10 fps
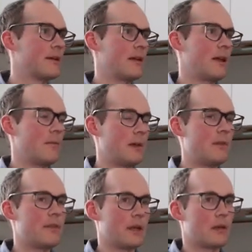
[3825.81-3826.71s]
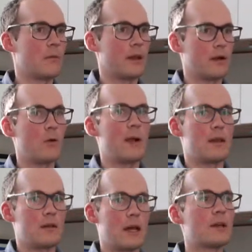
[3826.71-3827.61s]
And it made me think like, oh
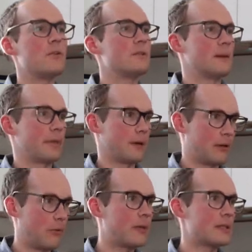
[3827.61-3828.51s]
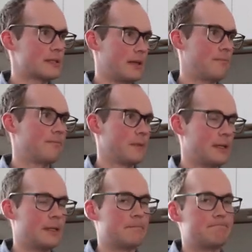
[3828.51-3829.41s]
wait, I can do something about this. And
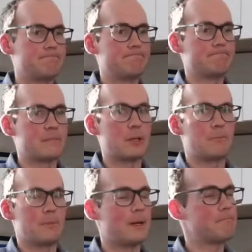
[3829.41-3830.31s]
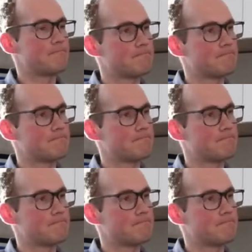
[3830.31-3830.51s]
so, yeah.